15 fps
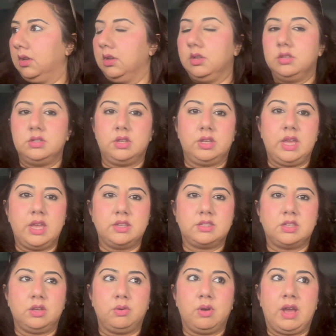So yeah,
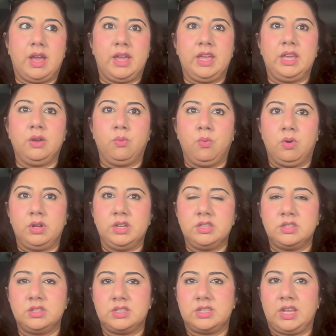so I wanted
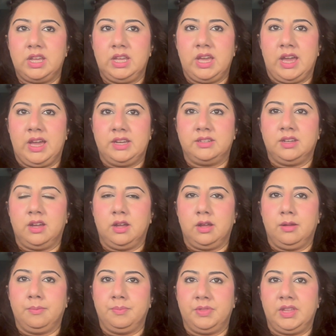to stay at
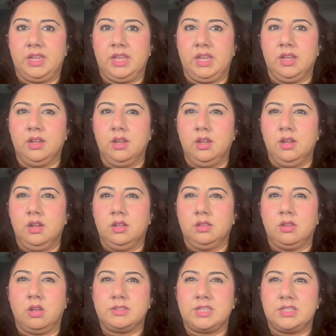the
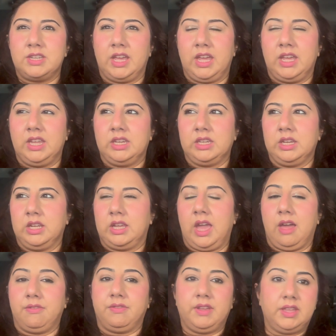
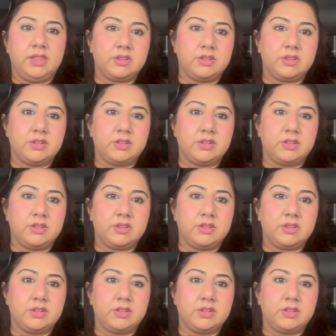Loccitanecafe.